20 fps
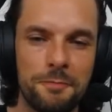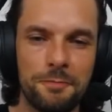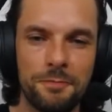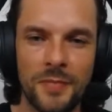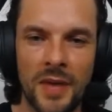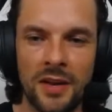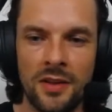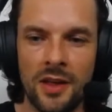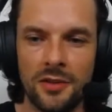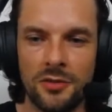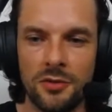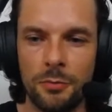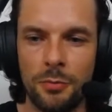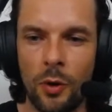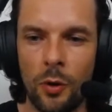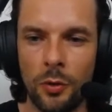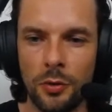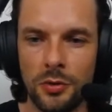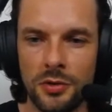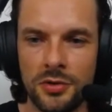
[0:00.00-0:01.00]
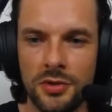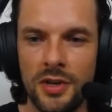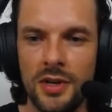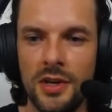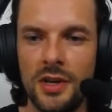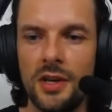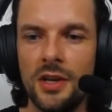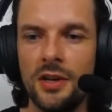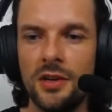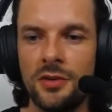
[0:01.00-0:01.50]
and their support.
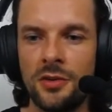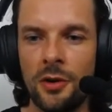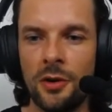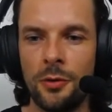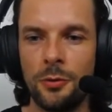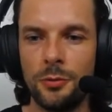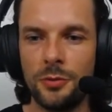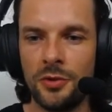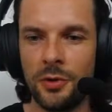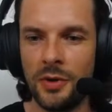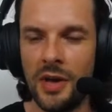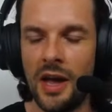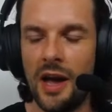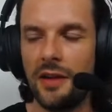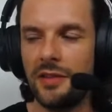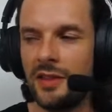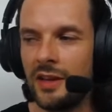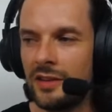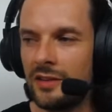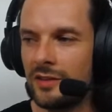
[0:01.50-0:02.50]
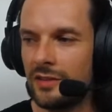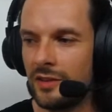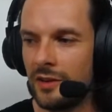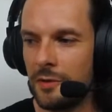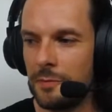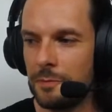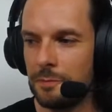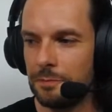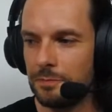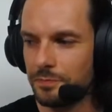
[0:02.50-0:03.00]
So yeah, that's I
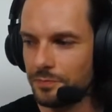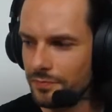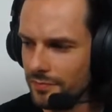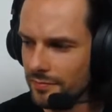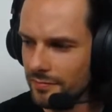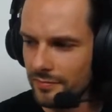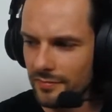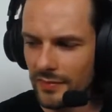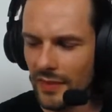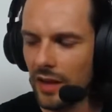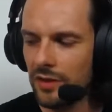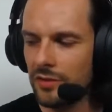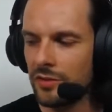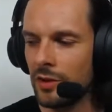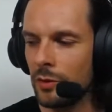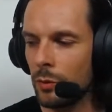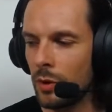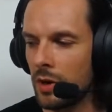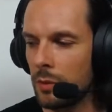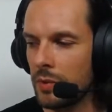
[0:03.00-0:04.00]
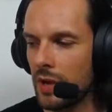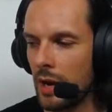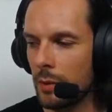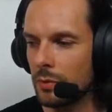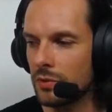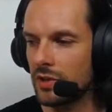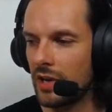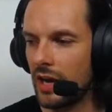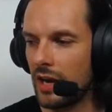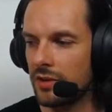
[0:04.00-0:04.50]
still want to be able
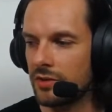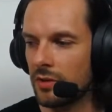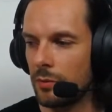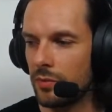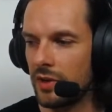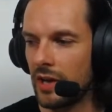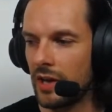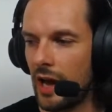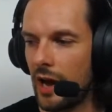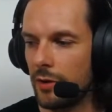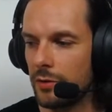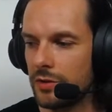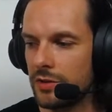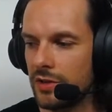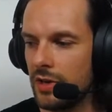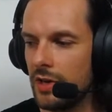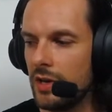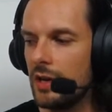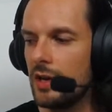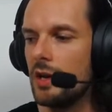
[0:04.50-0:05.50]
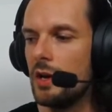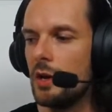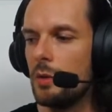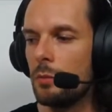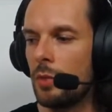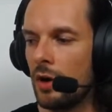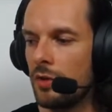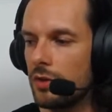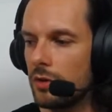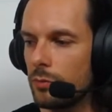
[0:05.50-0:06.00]
to get something out.
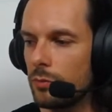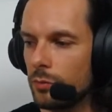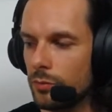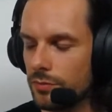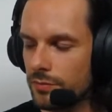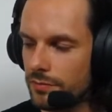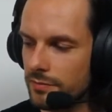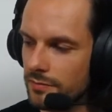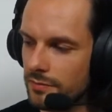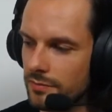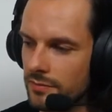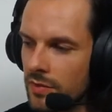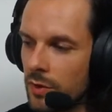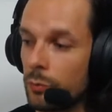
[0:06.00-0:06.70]
But the